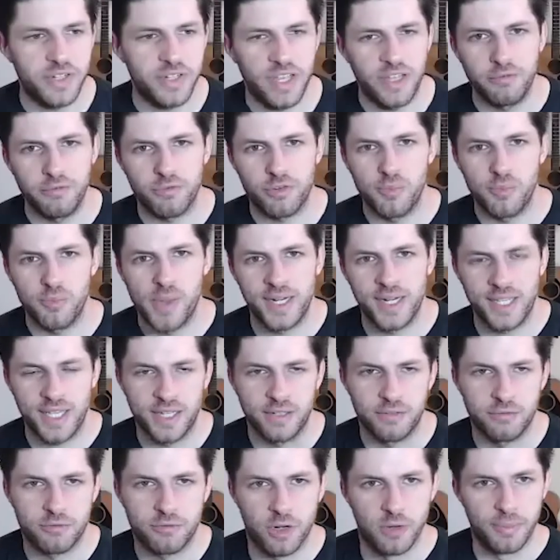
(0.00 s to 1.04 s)
for a penny,
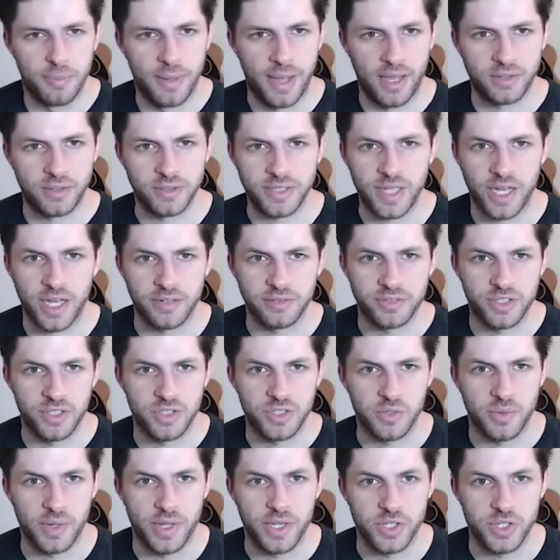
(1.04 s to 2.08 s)
in for a pound kind of
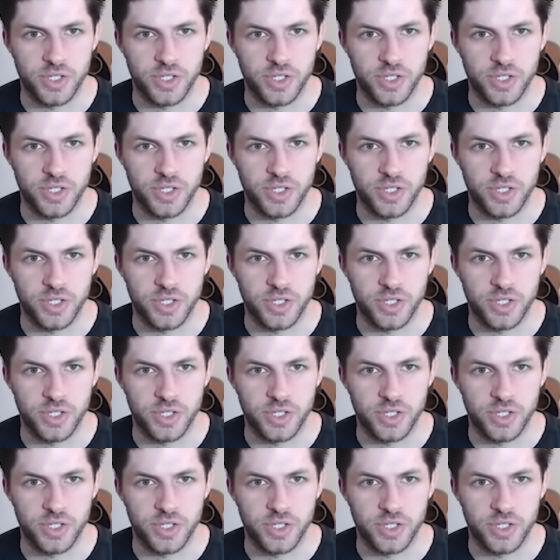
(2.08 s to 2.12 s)
situation.